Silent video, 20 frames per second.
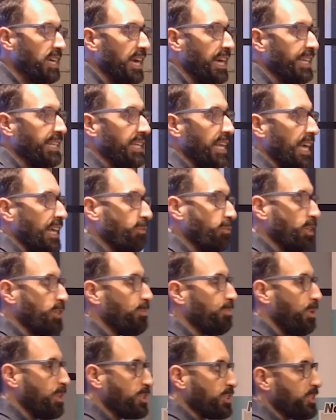And when
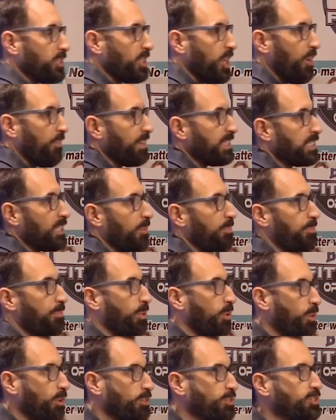you put yourself as a
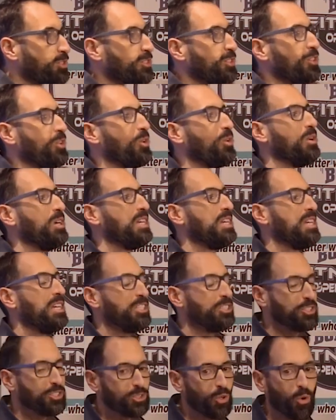personal
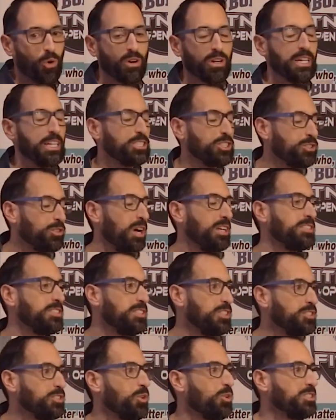story, a
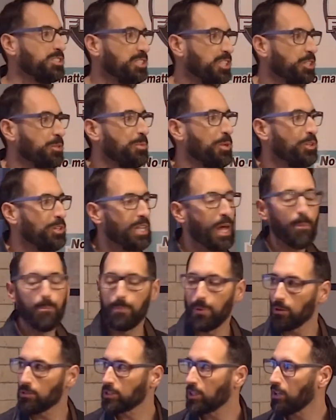trusted source in the community,
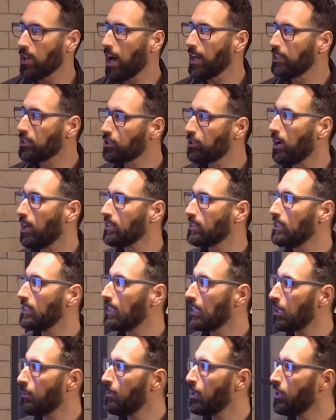that builds a lot of trust in
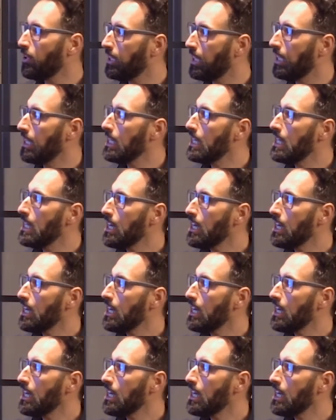the community.